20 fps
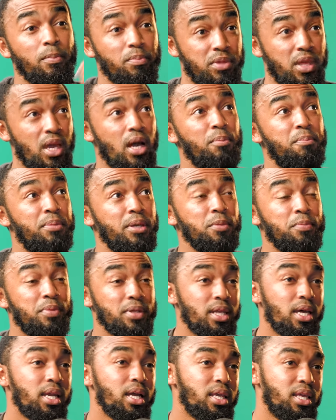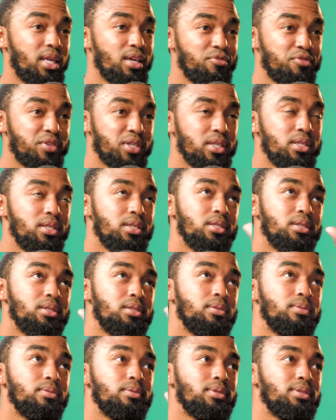There are people that are gifted,
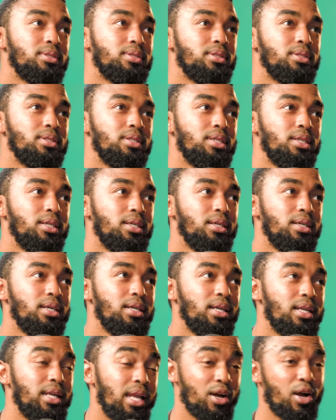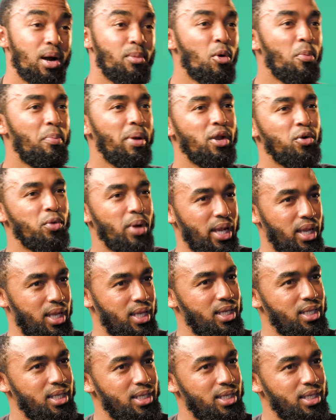like Abo Penuel.